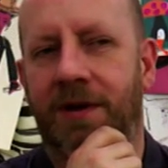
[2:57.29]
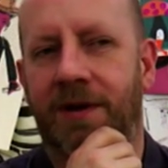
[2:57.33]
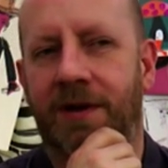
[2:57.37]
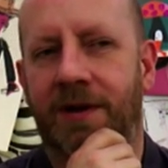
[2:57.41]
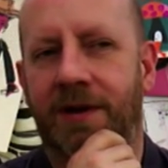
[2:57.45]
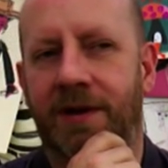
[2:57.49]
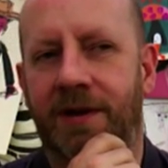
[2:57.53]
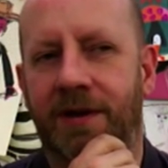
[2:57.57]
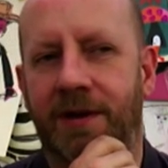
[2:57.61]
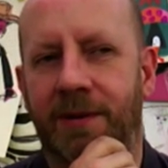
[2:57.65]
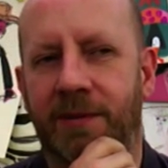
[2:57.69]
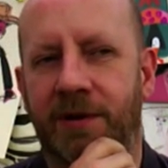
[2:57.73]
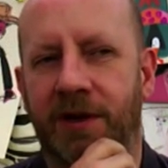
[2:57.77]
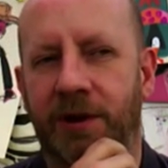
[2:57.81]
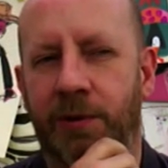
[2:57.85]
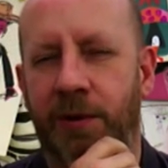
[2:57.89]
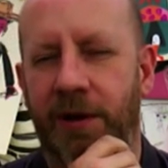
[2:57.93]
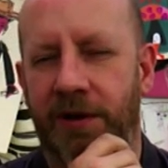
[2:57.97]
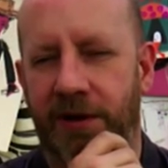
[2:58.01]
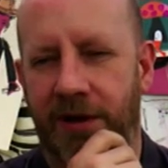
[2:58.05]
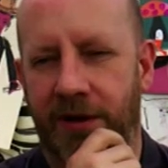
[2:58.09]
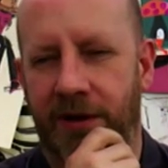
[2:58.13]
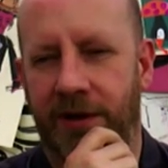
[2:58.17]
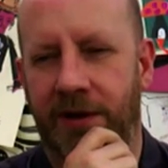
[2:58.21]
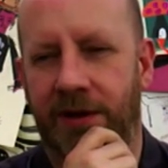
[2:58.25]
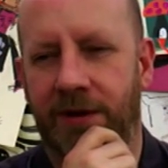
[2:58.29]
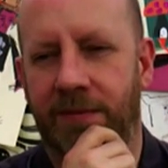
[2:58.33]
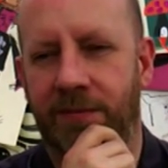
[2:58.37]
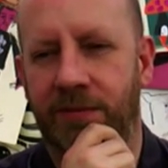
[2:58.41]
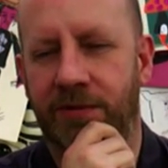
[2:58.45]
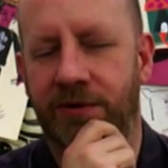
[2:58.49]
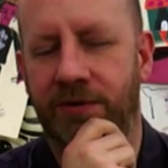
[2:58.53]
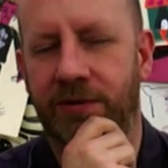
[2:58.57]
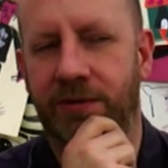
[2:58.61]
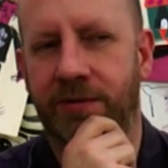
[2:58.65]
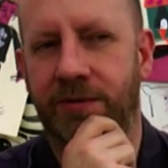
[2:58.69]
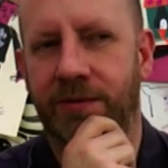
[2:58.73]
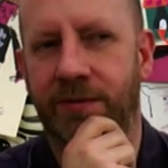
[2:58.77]
And I quite like that.
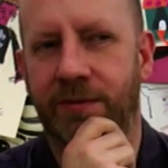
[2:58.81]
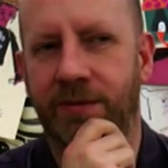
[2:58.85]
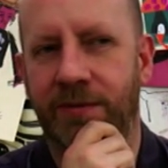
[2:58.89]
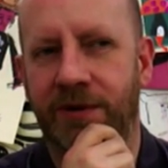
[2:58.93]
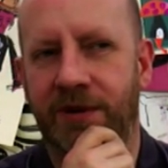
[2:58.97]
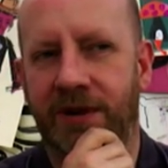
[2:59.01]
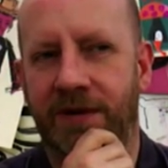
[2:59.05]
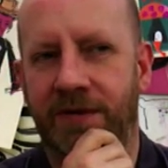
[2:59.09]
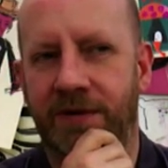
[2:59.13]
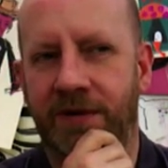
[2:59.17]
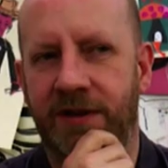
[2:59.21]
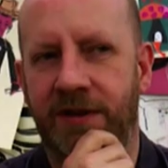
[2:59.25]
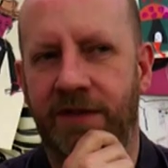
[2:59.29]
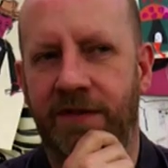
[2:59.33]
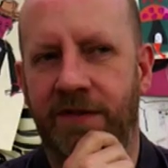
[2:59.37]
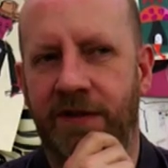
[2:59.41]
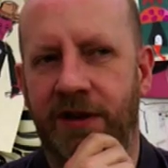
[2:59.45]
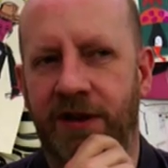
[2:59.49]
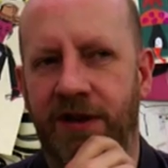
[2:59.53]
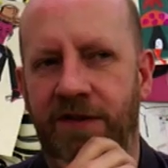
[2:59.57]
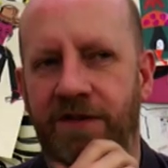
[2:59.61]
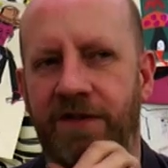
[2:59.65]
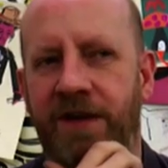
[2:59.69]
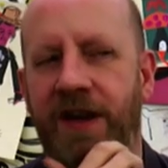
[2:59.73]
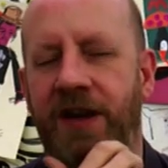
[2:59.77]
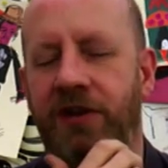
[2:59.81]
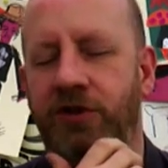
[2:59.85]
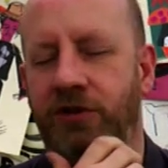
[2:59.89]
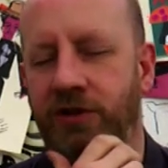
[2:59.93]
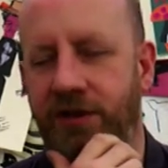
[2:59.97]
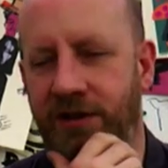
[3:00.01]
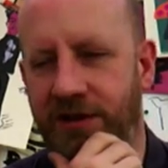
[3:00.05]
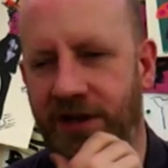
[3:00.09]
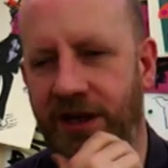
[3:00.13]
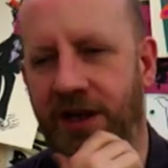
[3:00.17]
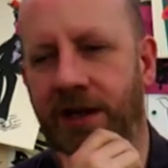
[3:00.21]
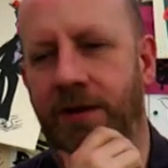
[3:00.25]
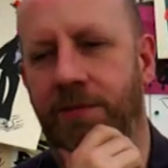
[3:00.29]
So, kind of an
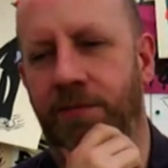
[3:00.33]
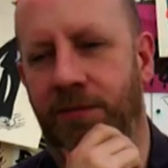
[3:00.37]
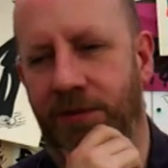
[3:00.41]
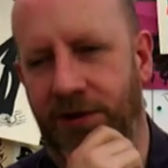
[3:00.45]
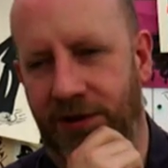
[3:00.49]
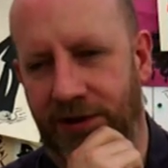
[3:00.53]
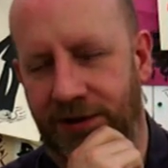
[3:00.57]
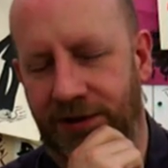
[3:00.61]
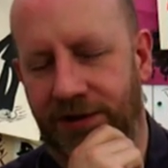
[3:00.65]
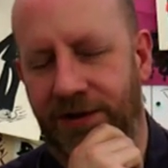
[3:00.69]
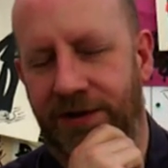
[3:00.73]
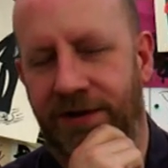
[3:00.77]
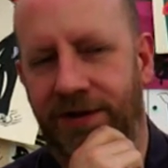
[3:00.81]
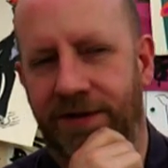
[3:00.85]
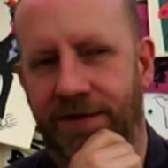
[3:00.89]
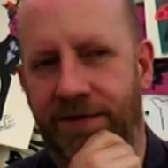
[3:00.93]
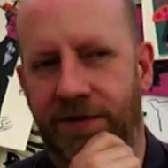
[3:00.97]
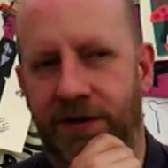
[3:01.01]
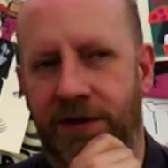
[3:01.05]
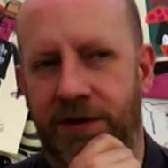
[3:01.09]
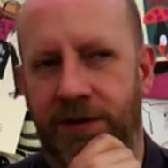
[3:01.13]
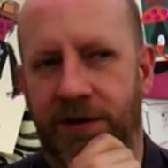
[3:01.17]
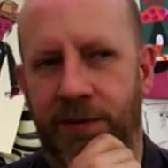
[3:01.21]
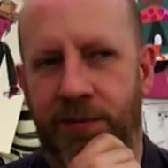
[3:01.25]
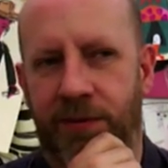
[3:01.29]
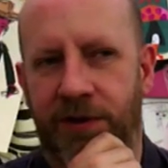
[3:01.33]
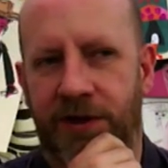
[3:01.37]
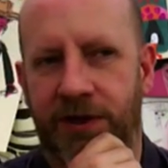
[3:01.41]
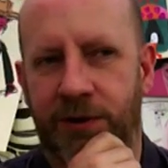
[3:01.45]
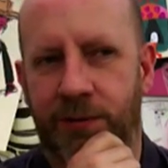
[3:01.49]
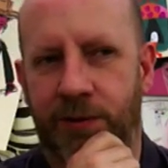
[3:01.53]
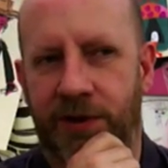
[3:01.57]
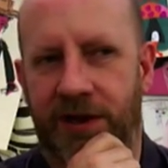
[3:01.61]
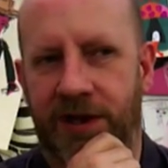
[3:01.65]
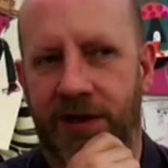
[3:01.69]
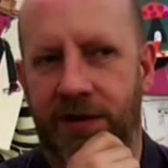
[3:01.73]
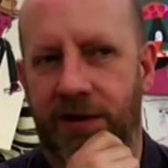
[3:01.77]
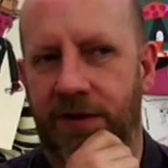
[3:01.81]
affectionate term for the place
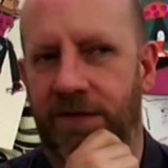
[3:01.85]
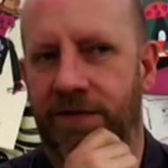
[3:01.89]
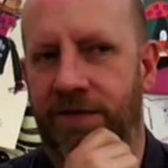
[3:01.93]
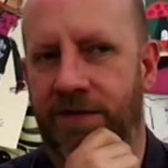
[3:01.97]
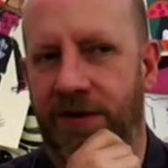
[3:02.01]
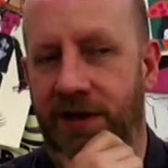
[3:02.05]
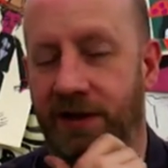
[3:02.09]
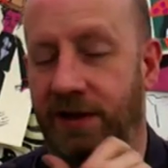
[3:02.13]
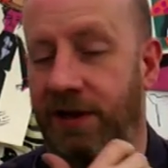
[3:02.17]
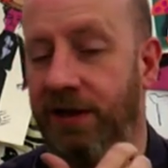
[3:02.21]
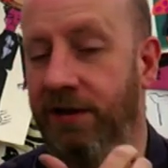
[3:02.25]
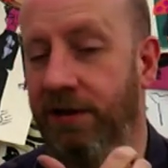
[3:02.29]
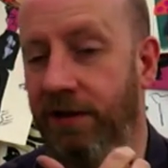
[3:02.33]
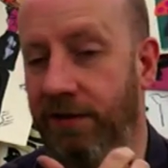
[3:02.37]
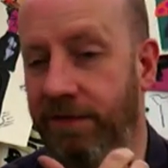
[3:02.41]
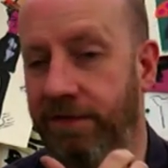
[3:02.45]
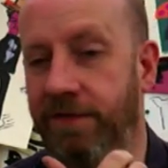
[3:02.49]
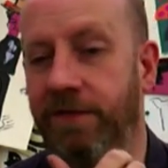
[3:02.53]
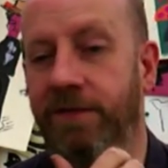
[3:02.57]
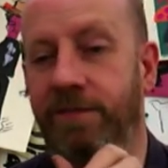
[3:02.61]
where I live and love.